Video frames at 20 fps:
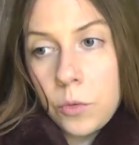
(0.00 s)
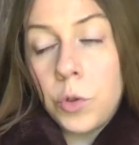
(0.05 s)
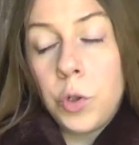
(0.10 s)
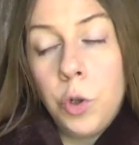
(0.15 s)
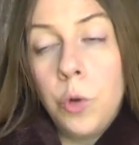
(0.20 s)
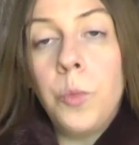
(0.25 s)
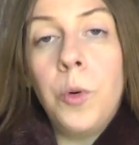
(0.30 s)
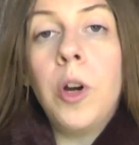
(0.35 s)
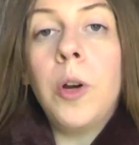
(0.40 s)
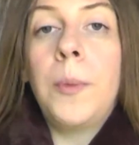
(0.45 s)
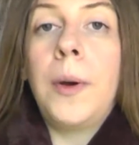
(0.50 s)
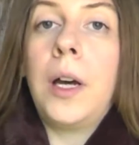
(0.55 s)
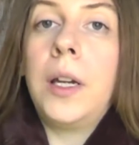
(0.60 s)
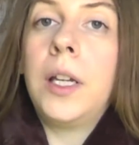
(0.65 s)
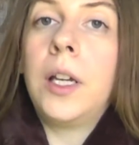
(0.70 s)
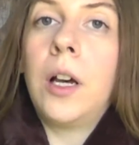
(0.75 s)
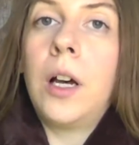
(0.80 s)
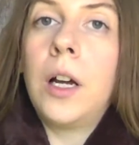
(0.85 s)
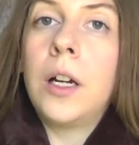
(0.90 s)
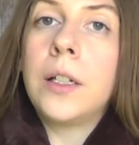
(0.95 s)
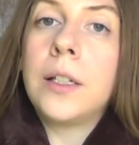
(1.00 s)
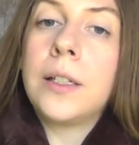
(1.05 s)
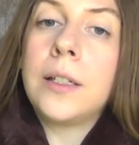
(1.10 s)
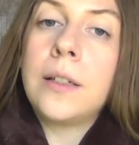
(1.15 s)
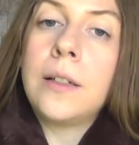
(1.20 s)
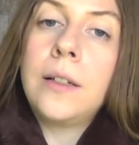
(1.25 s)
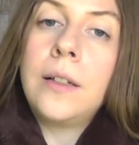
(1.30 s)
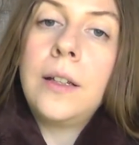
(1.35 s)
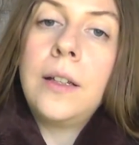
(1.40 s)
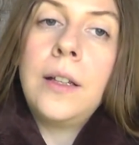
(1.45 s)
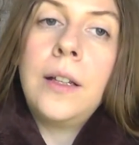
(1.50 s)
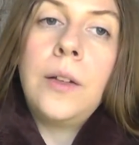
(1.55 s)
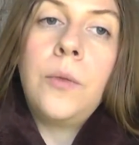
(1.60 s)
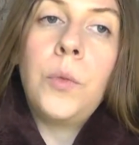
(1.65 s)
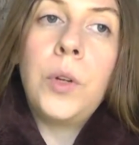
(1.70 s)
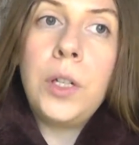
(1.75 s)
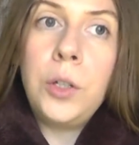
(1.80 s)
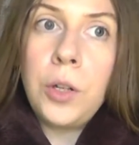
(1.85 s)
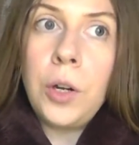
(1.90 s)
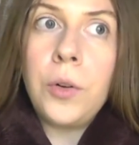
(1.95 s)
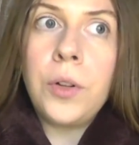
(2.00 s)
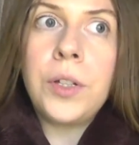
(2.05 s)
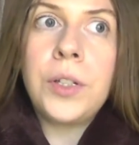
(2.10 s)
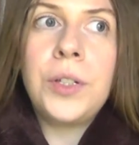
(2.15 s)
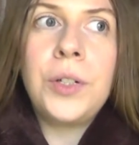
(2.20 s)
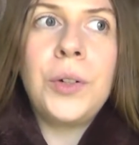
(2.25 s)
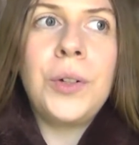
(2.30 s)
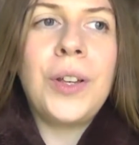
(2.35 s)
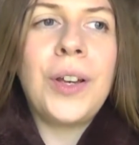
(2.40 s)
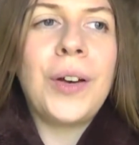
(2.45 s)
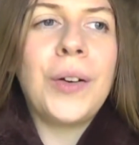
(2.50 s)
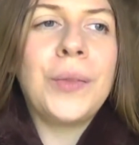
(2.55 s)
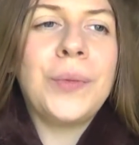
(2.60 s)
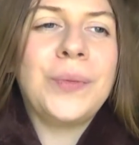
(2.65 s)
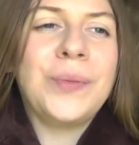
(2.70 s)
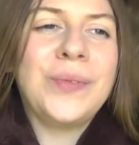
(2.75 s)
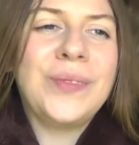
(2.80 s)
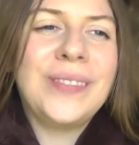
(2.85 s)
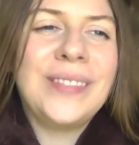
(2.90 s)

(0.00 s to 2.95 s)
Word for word: two more bodyguards when you go to the studio.